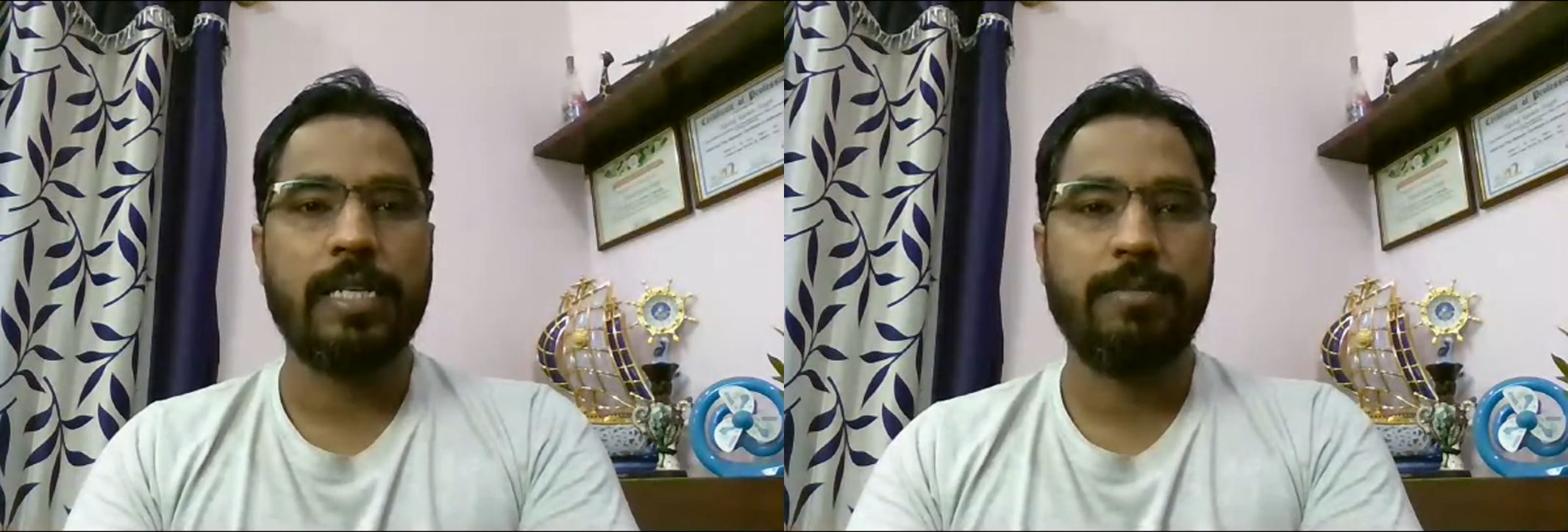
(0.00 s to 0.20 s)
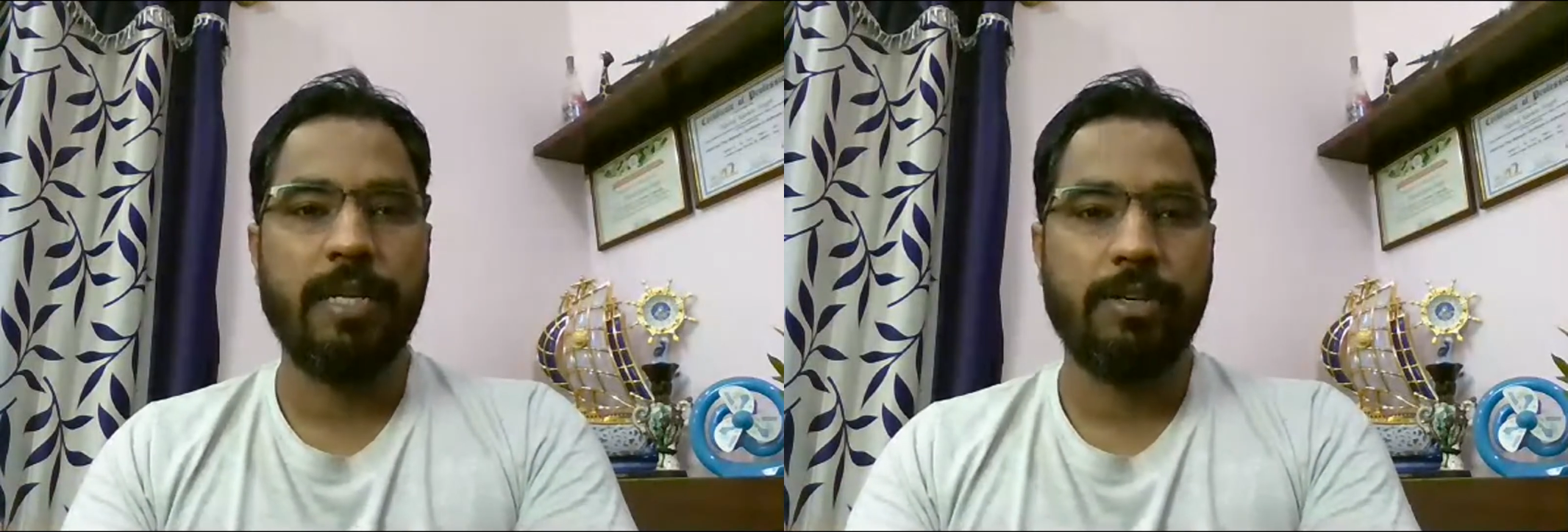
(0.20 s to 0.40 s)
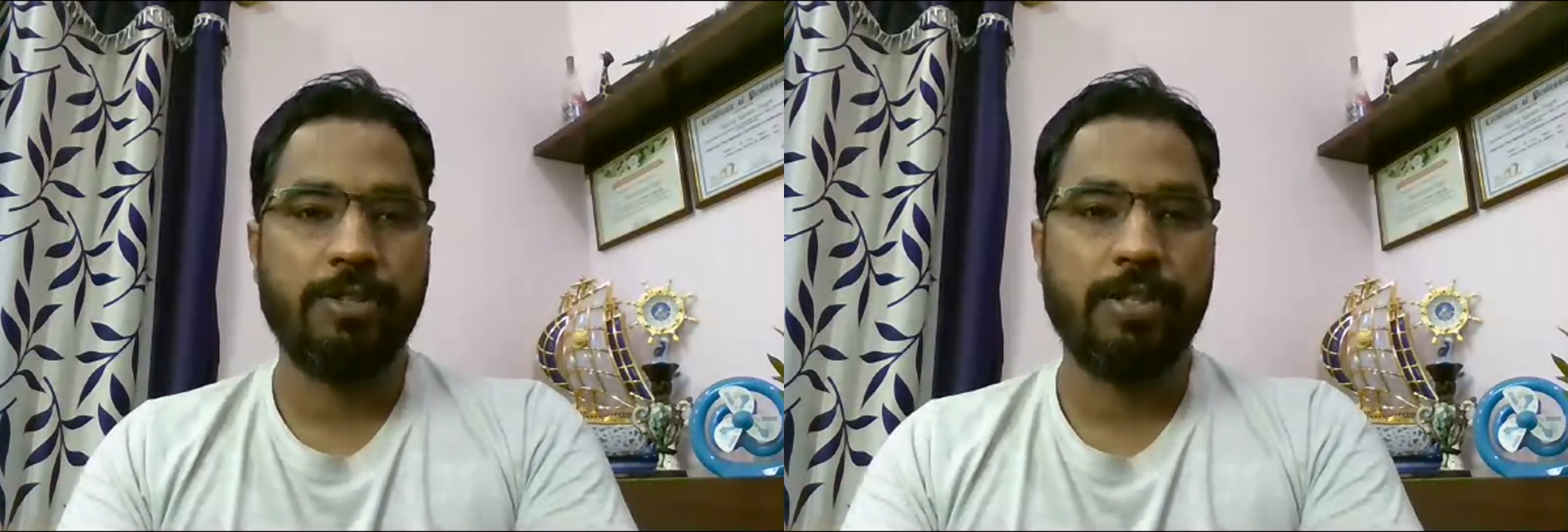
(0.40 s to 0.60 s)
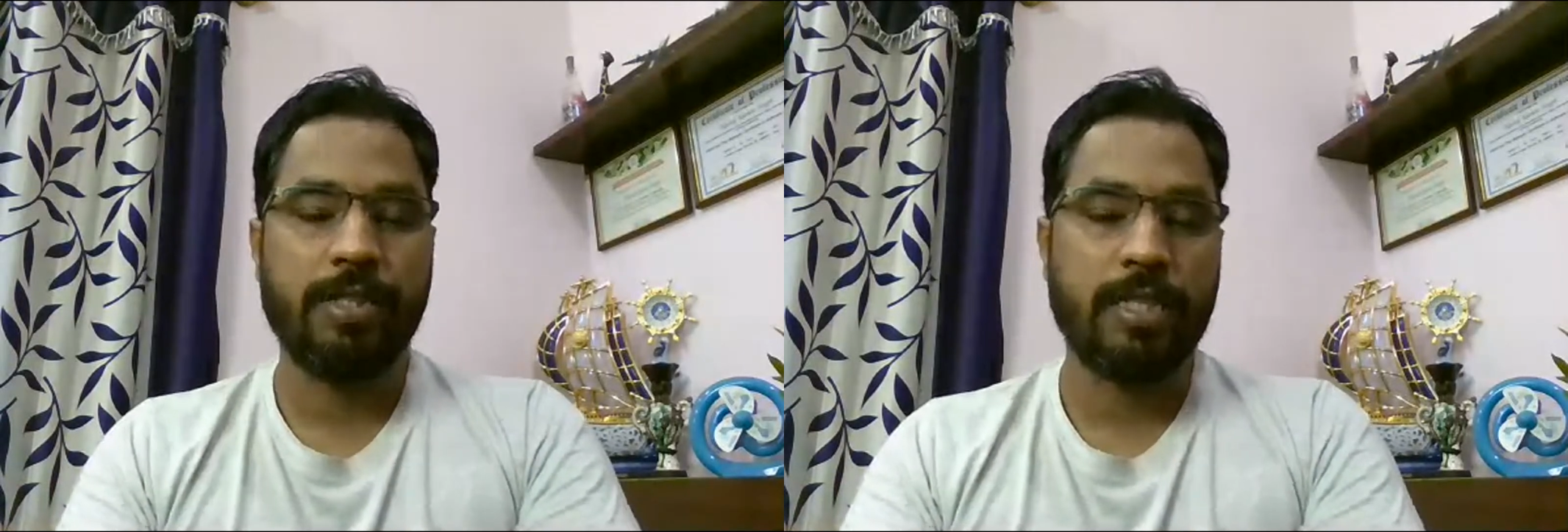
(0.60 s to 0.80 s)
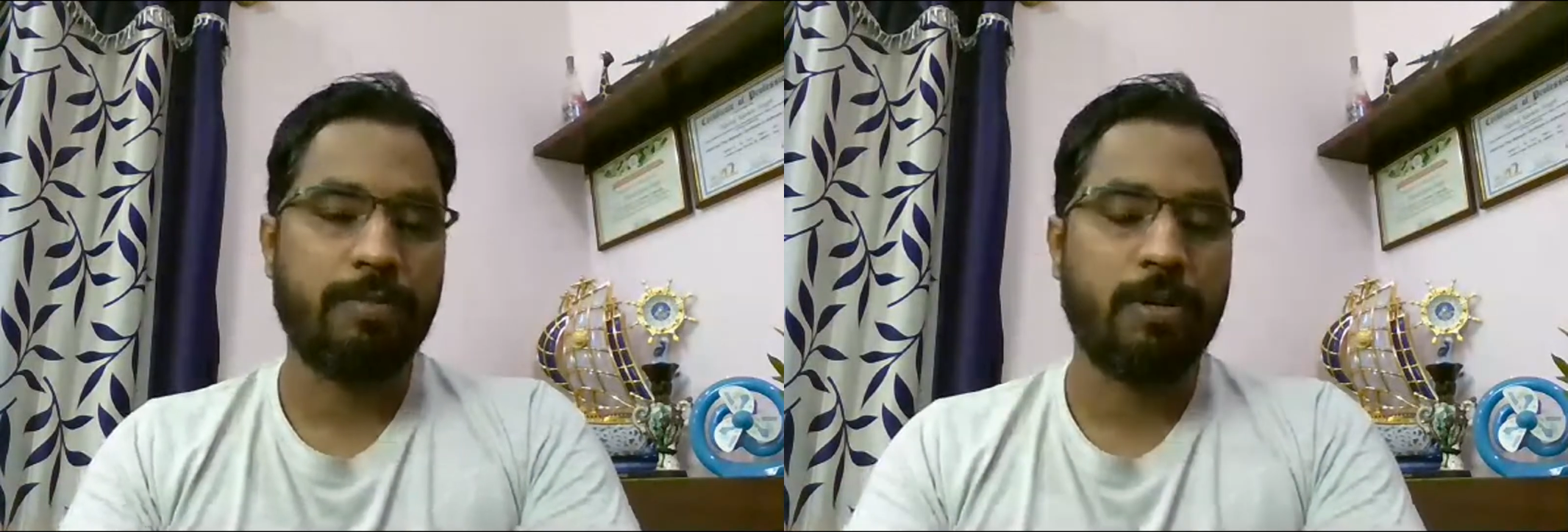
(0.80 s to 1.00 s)
as many
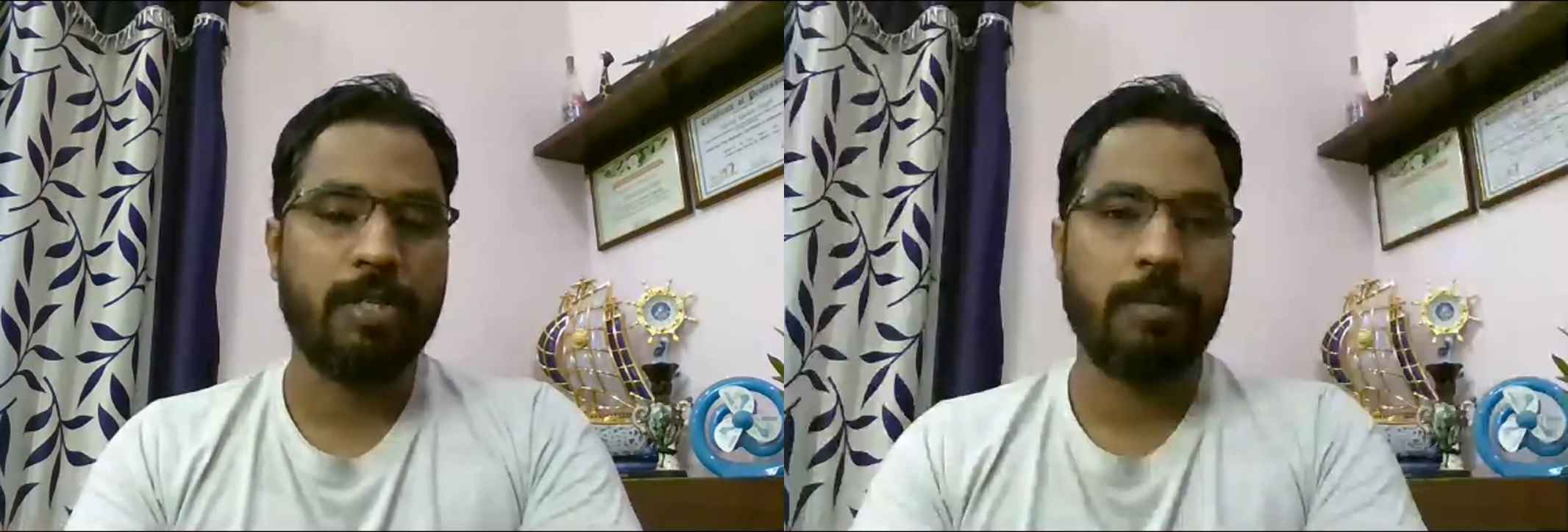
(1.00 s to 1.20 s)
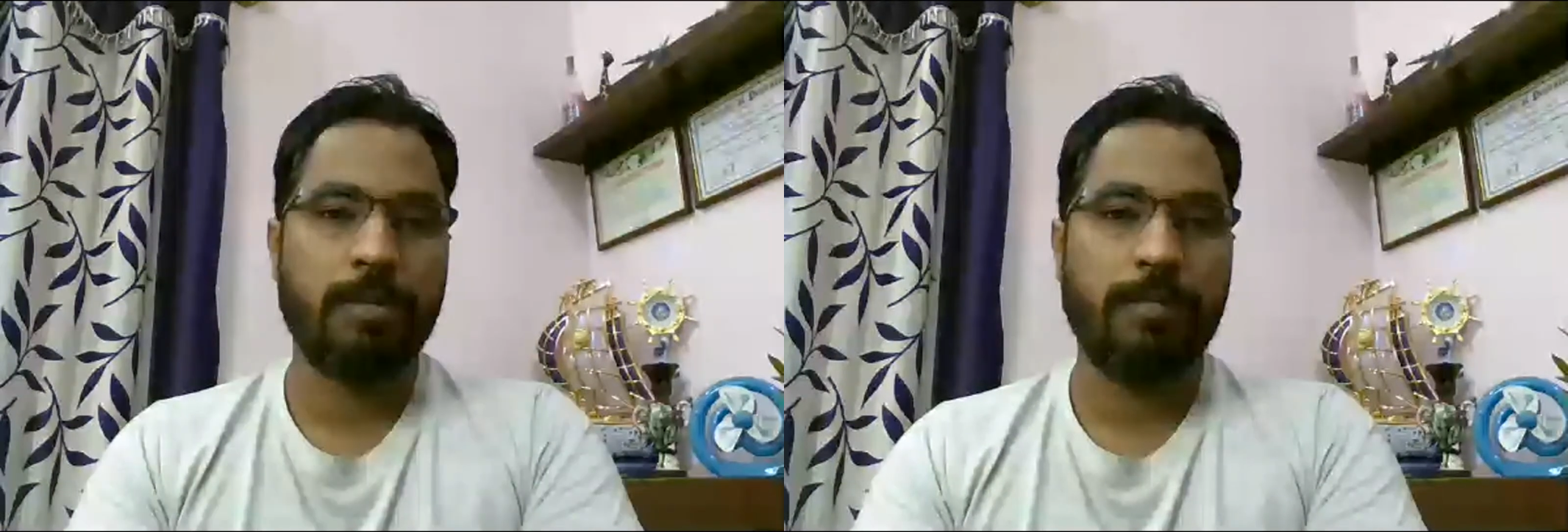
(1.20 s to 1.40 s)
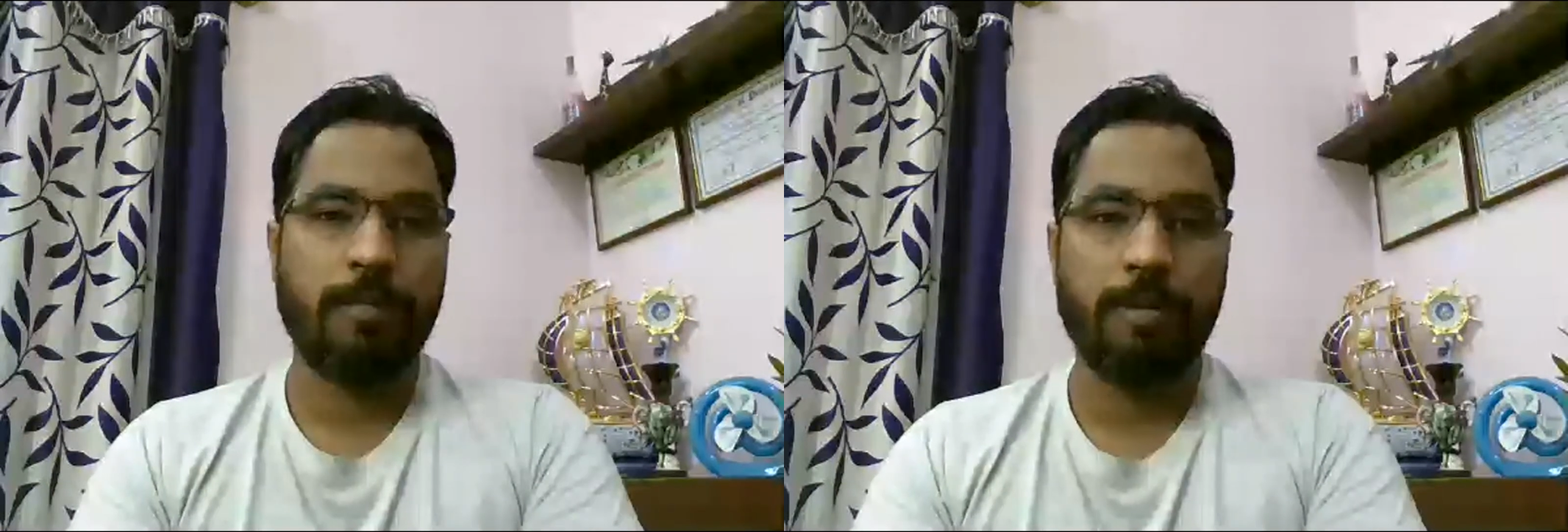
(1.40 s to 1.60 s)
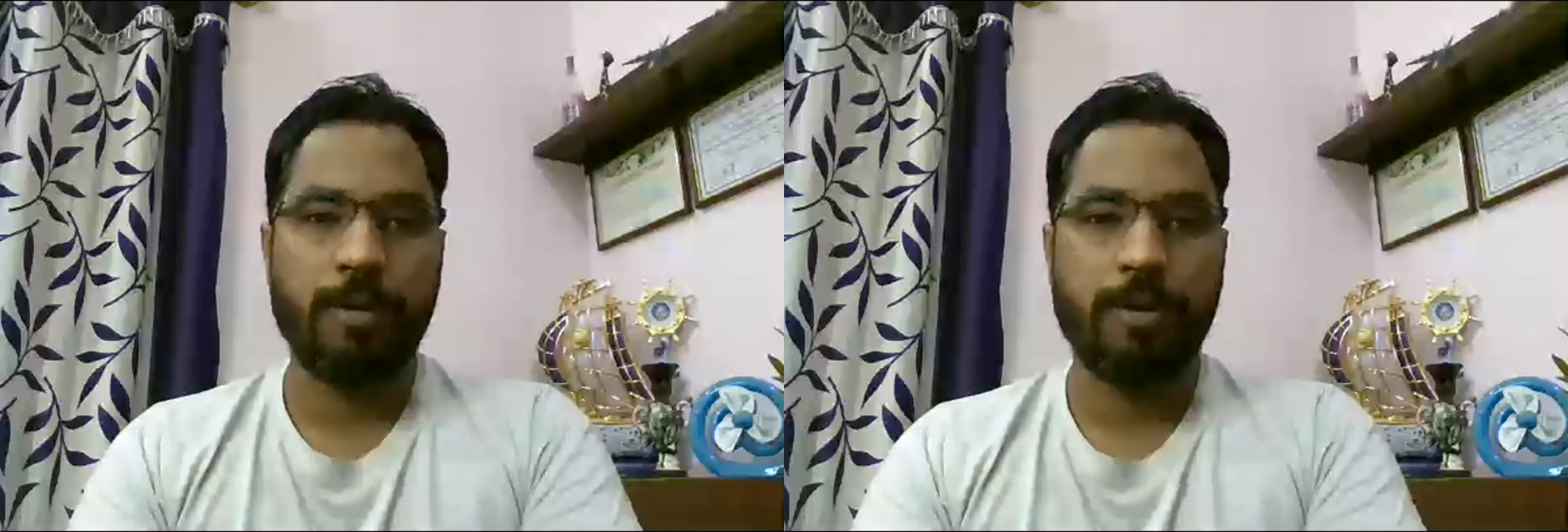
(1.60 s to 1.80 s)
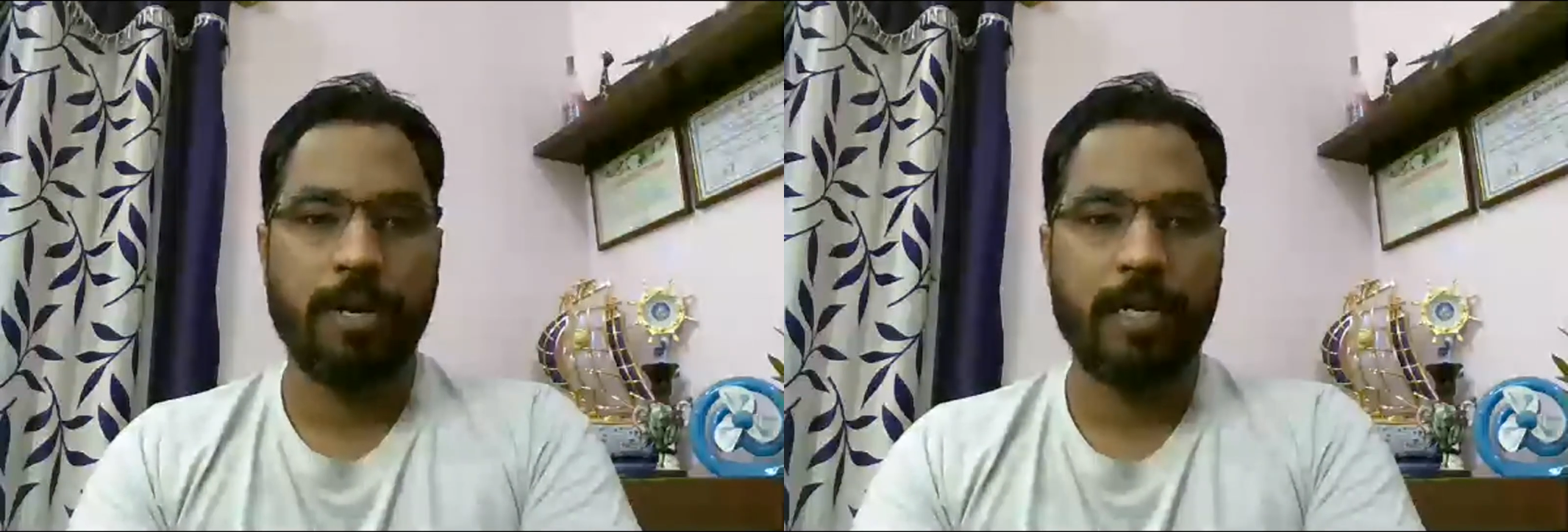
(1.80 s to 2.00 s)
questions as possible from
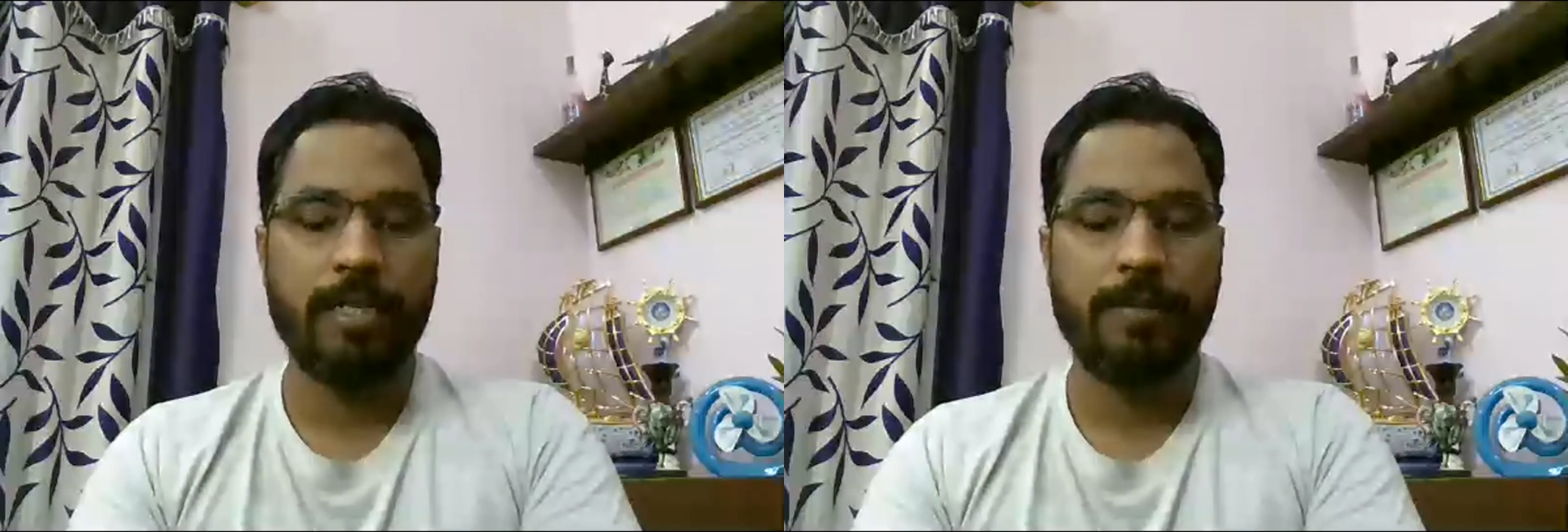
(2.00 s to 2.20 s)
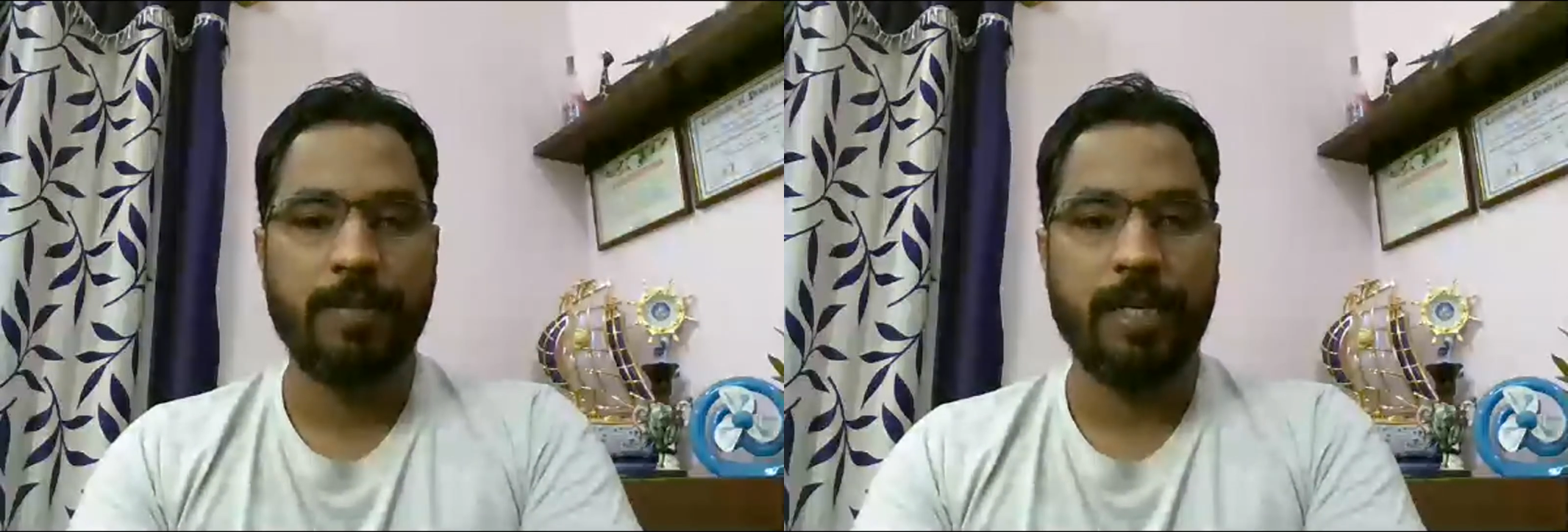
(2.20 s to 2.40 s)
your end